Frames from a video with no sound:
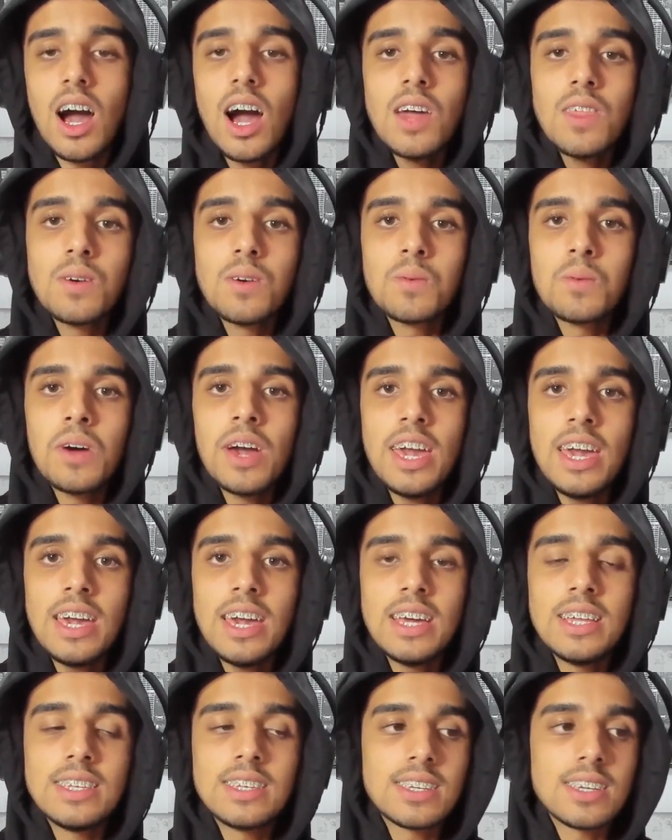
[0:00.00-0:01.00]
Either way,
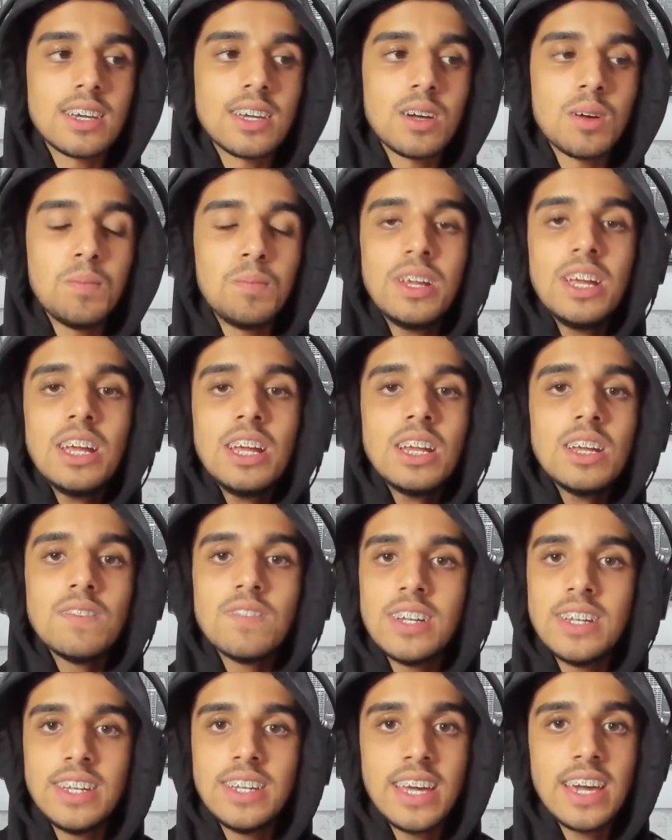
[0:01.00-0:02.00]
it's completely
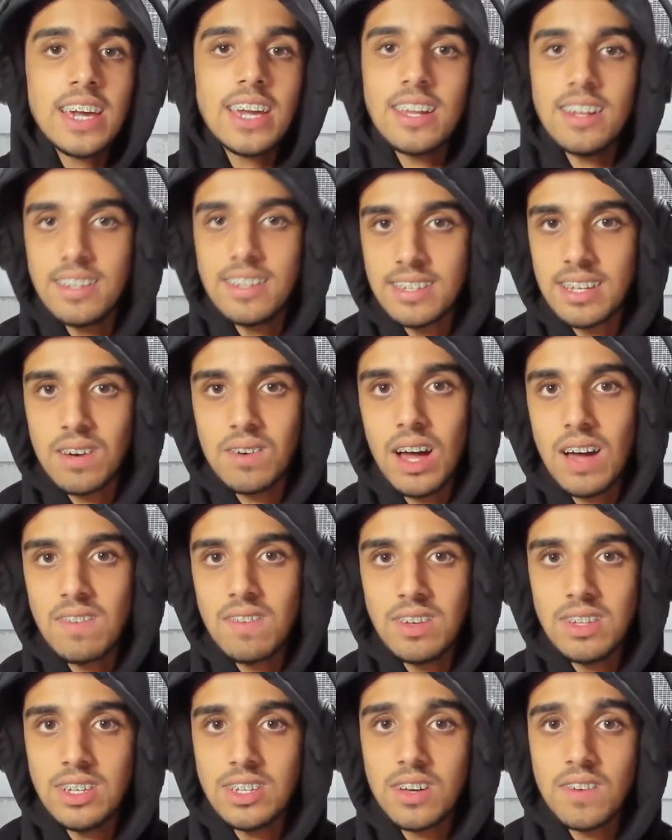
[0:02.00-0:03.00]
ridiculous that we're
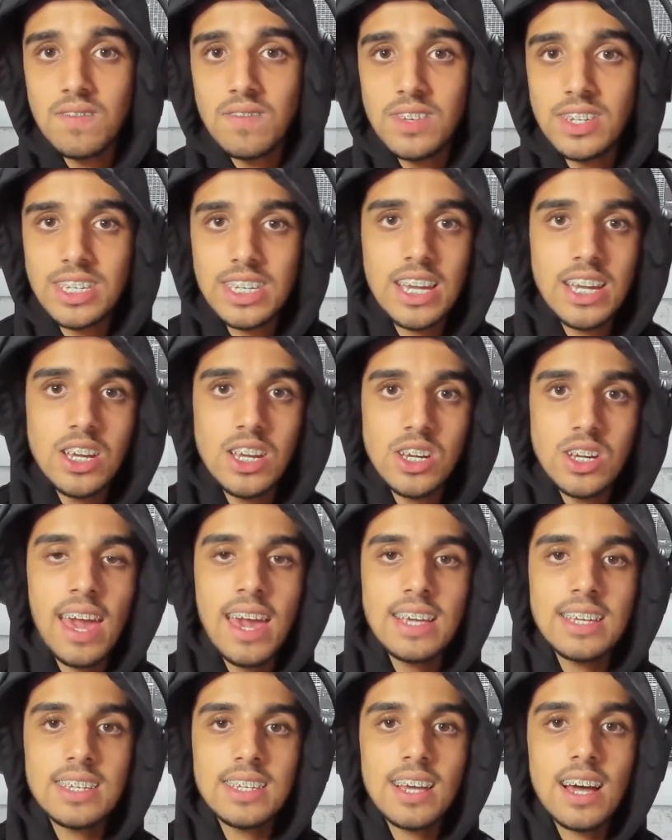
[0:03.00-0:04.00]
having this conversation.
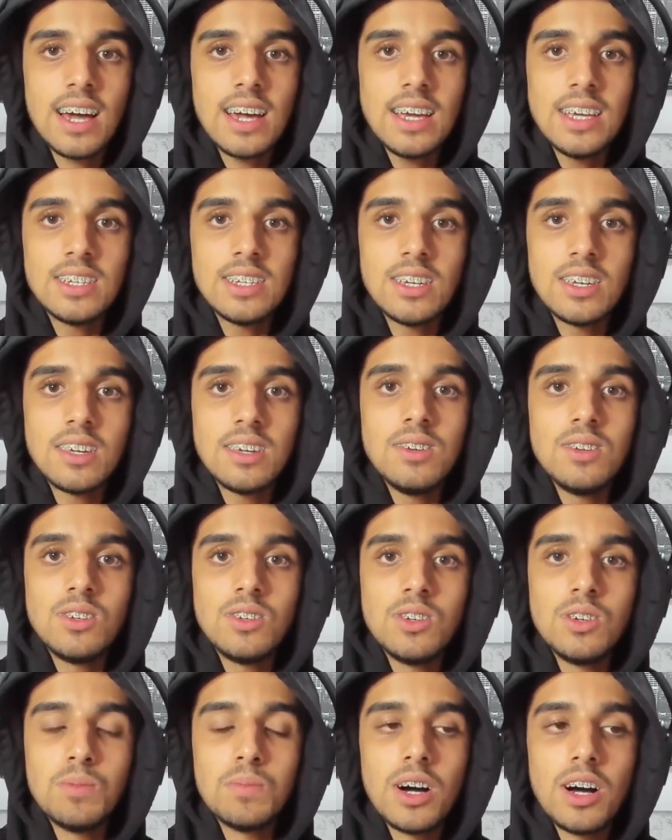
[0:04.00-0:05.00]
KSI is a
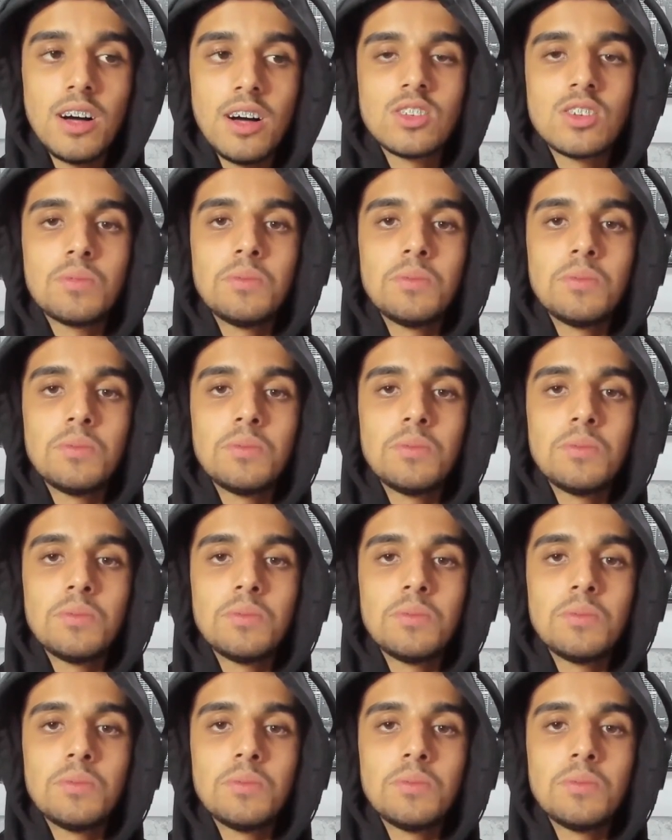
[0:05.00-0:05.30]
YouTuber.